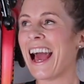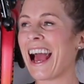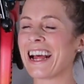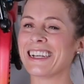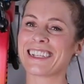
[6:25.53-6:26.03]

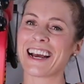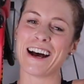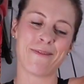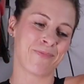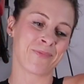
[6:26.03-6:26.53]
and
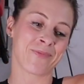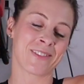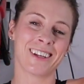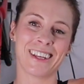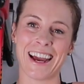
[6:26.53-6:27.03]

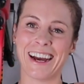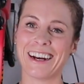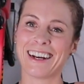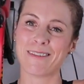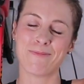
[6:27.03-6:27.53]

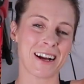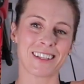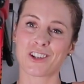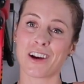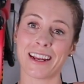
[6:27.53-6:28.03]
yeah, back
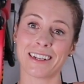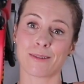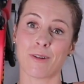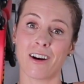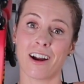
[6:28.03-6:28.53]
to training
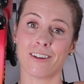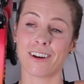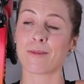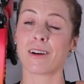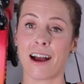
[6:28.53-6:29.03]
tomorrow,
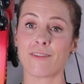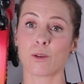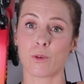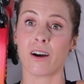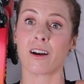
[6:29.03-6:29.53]
and I'm going to have
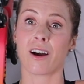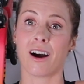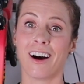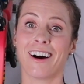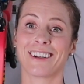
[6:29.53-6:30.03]
to work
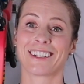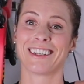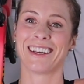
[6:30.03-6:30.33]
hard.